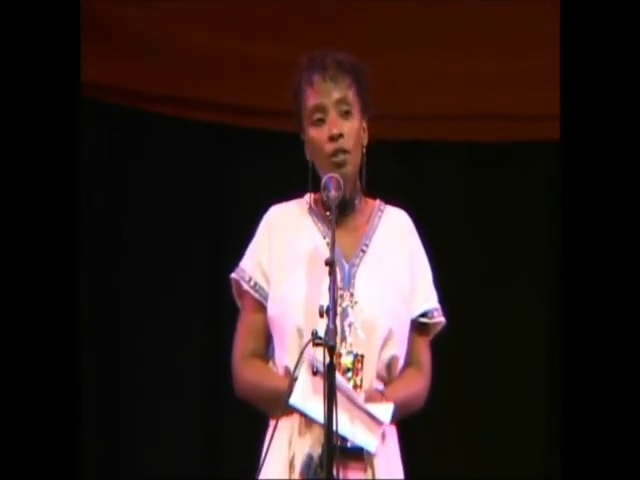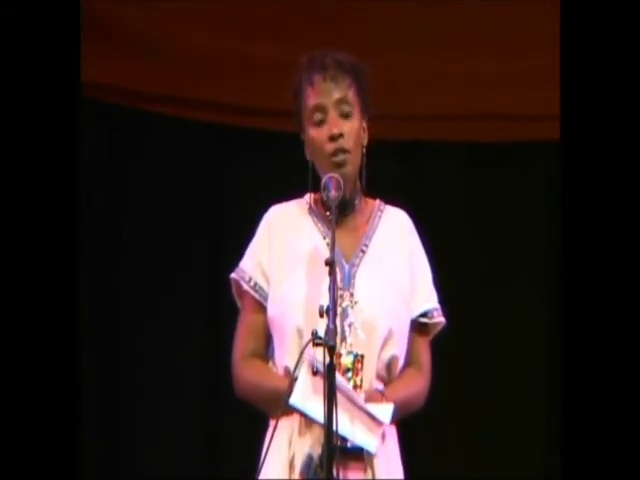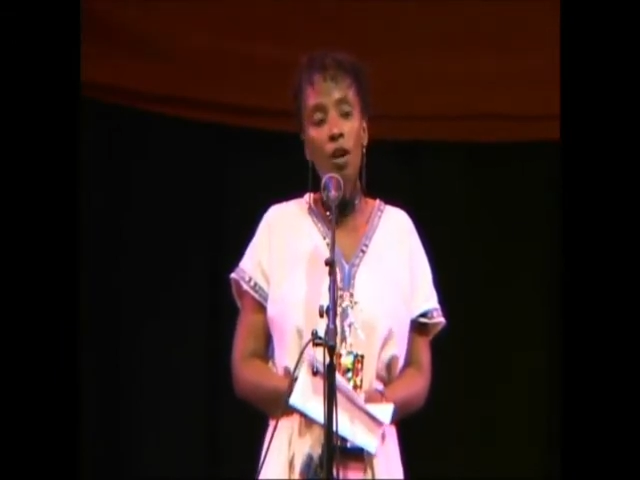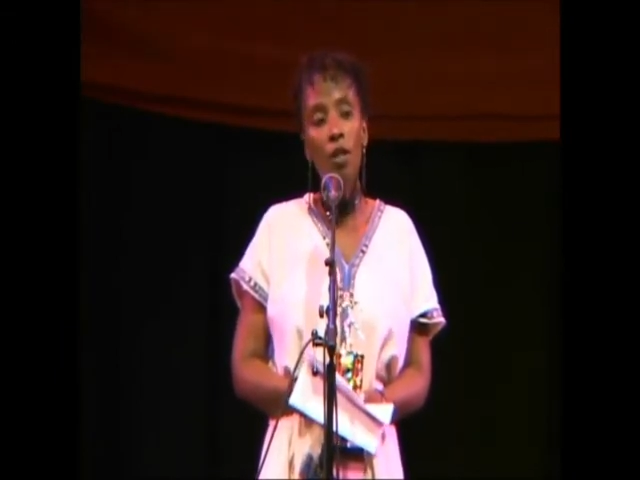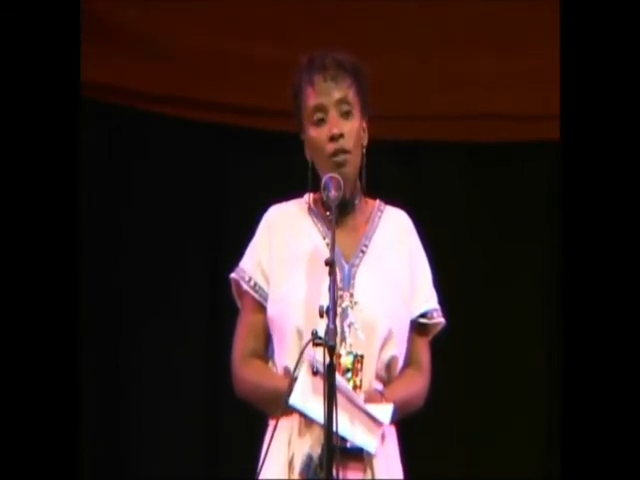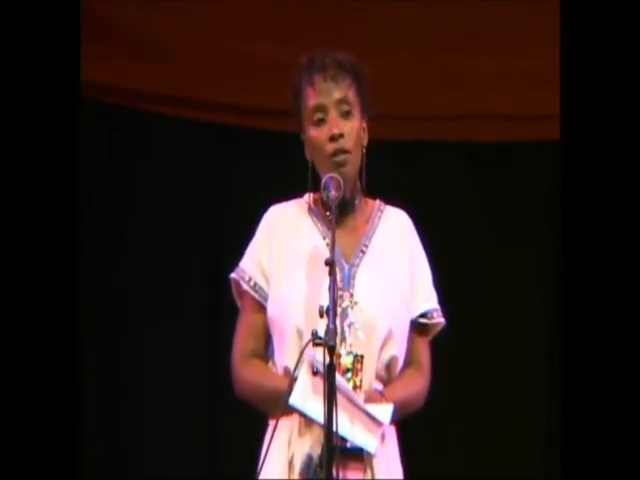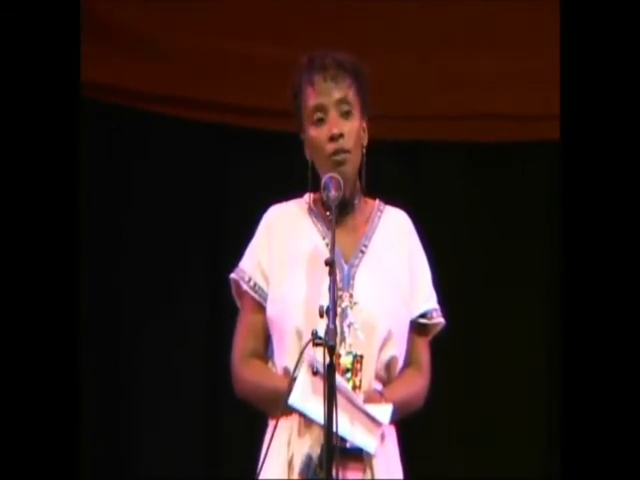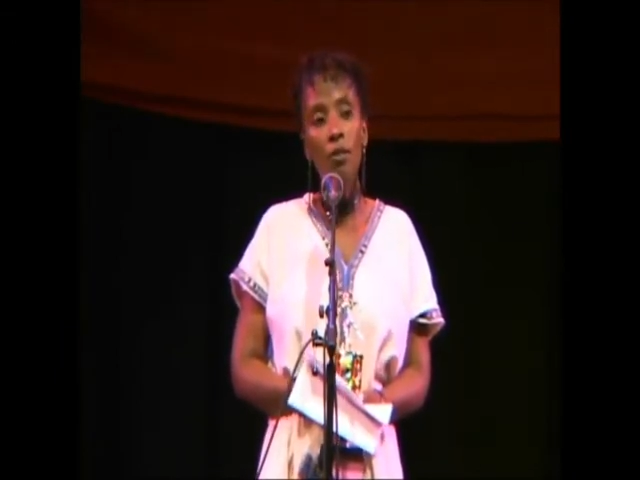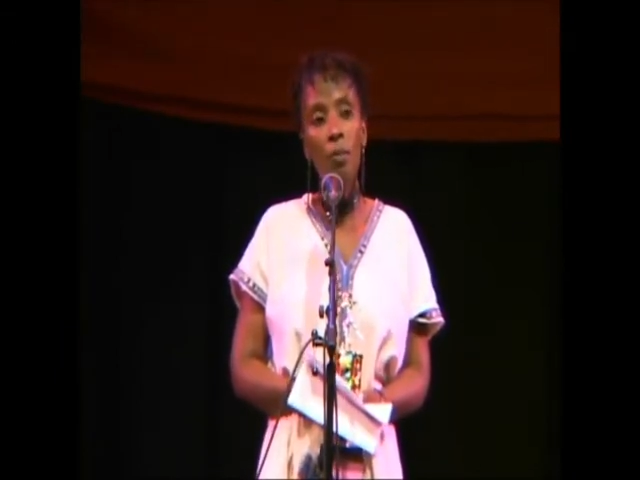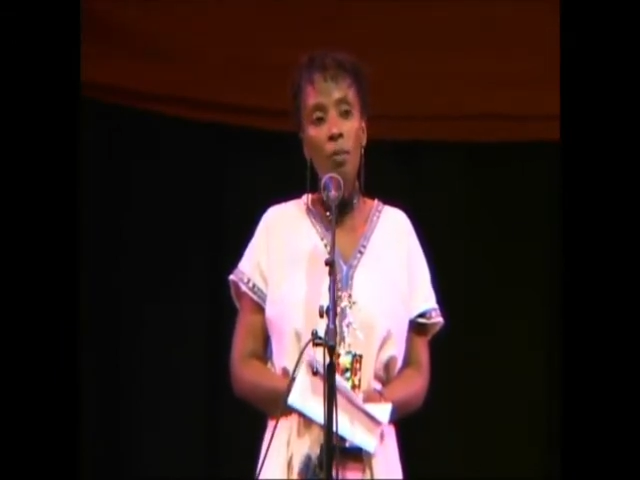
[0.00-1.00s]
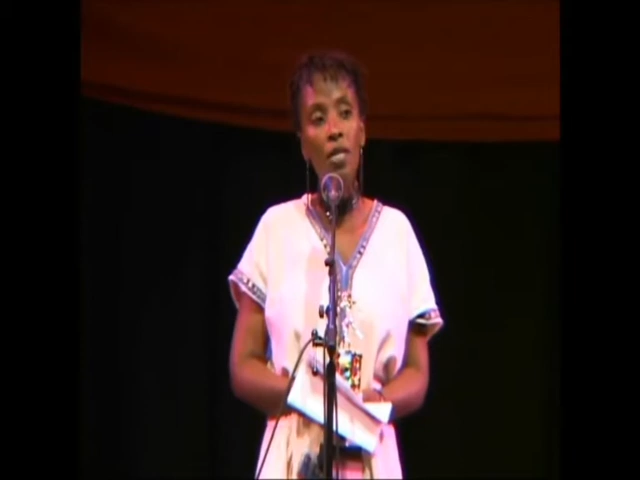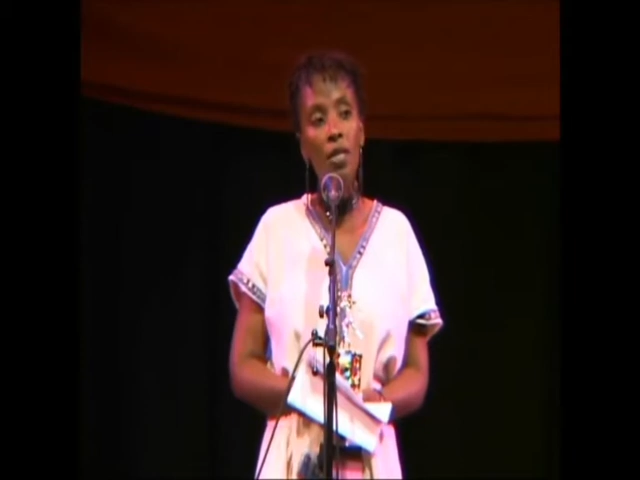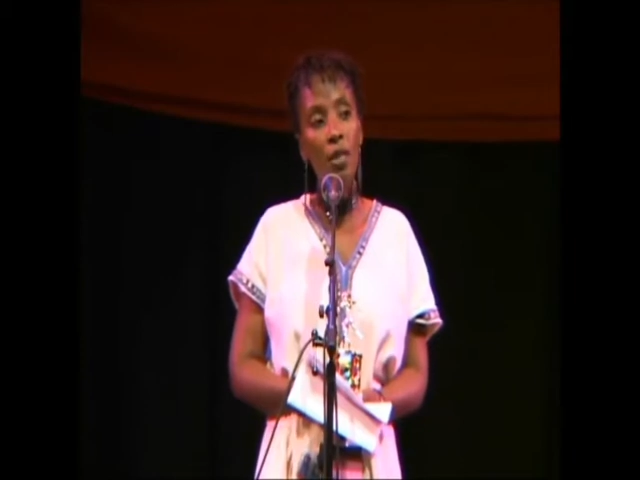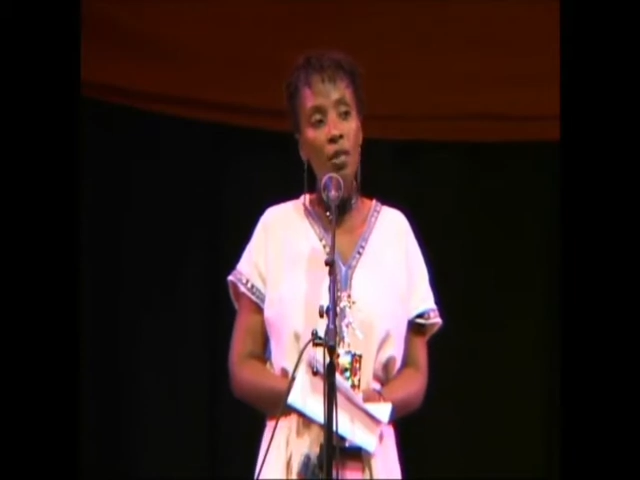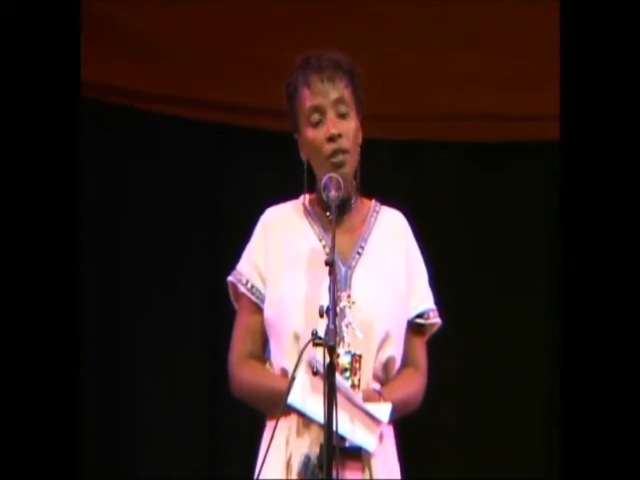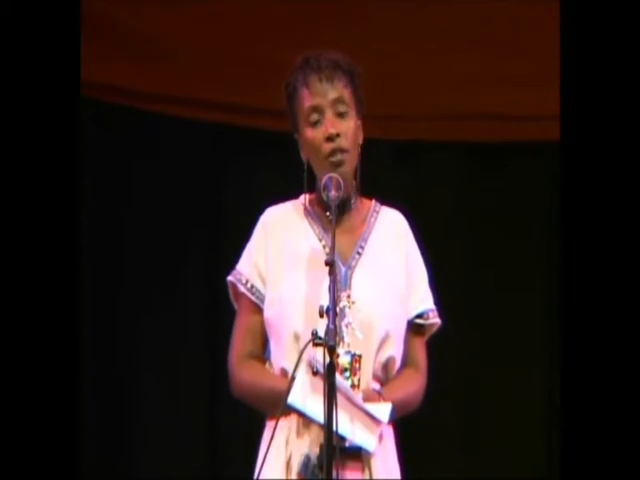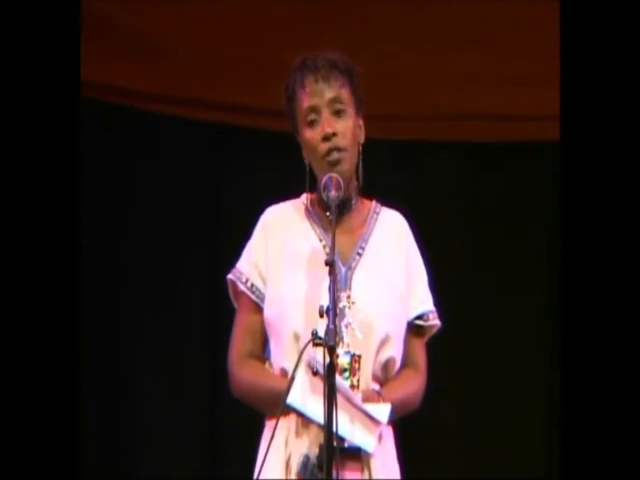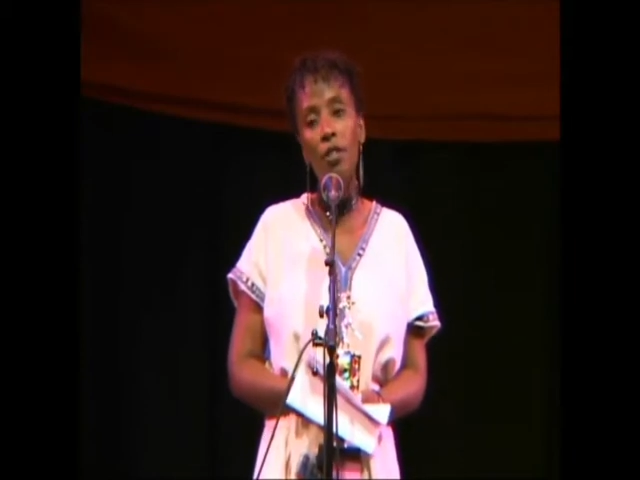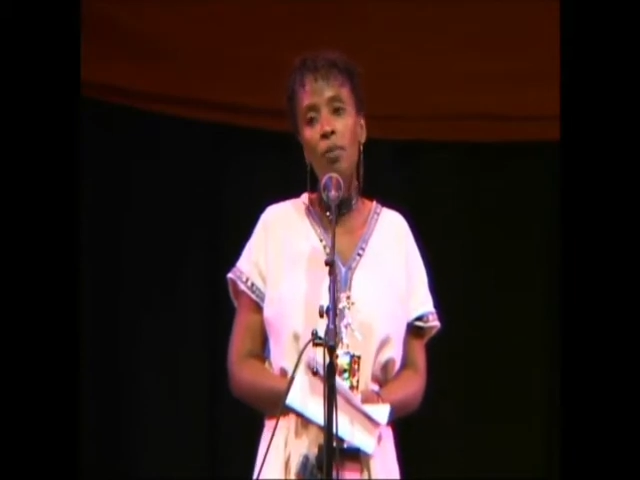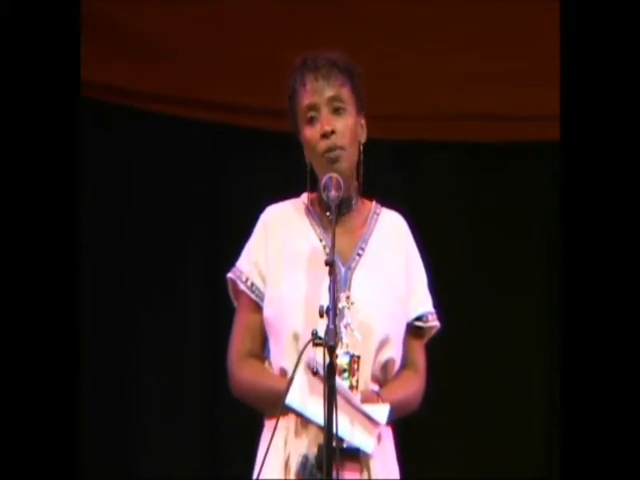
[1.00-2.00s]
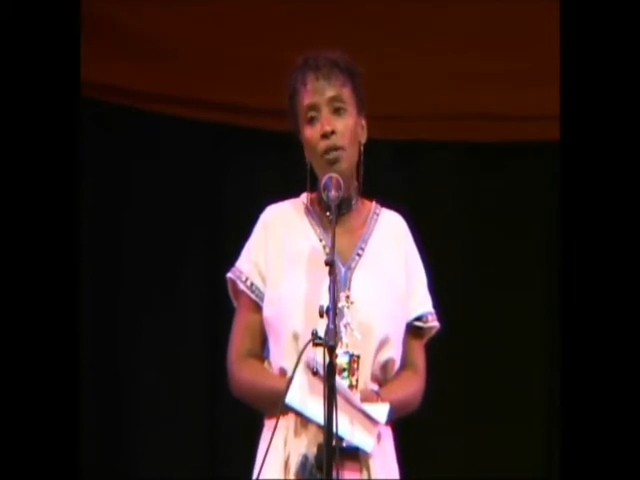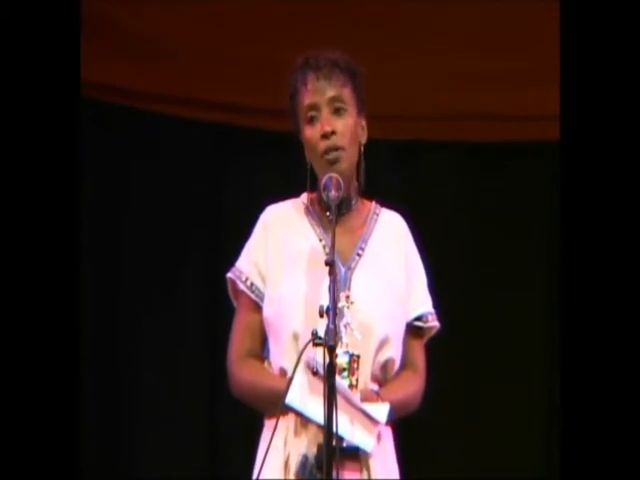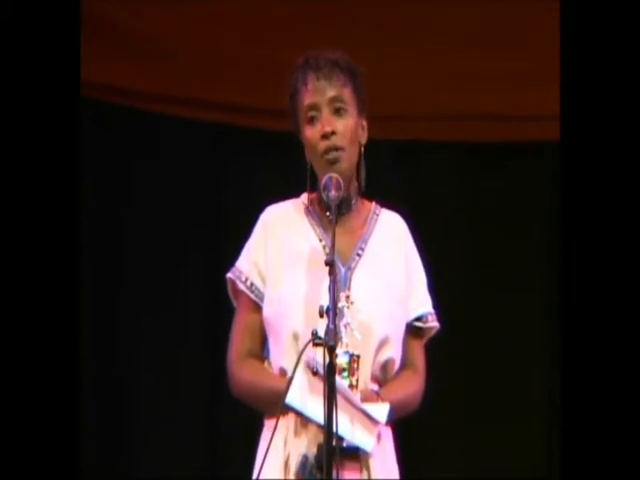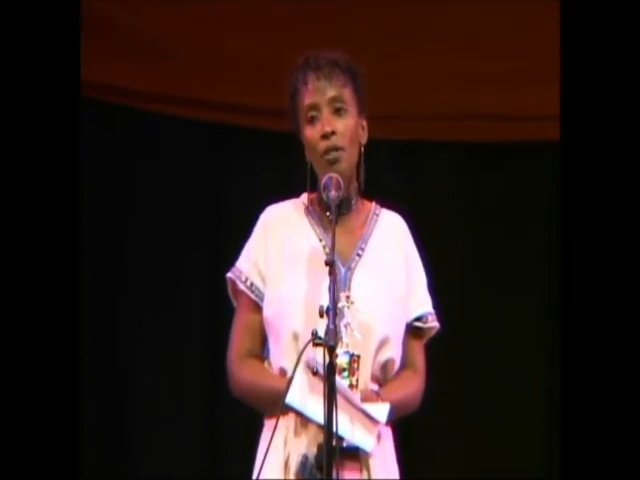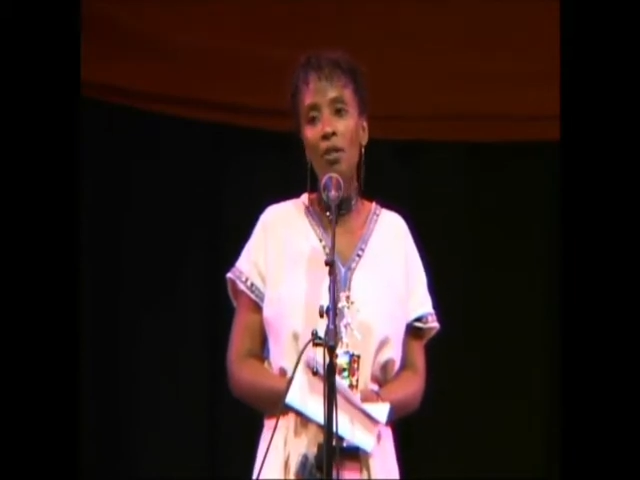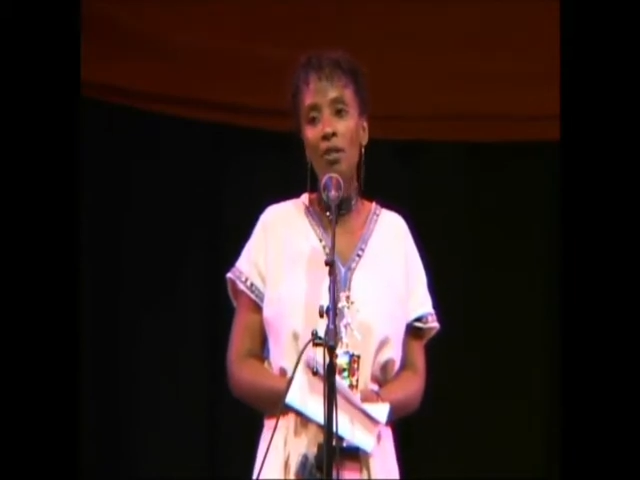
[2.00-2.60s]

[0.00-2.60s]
gone missing, that are disappeared,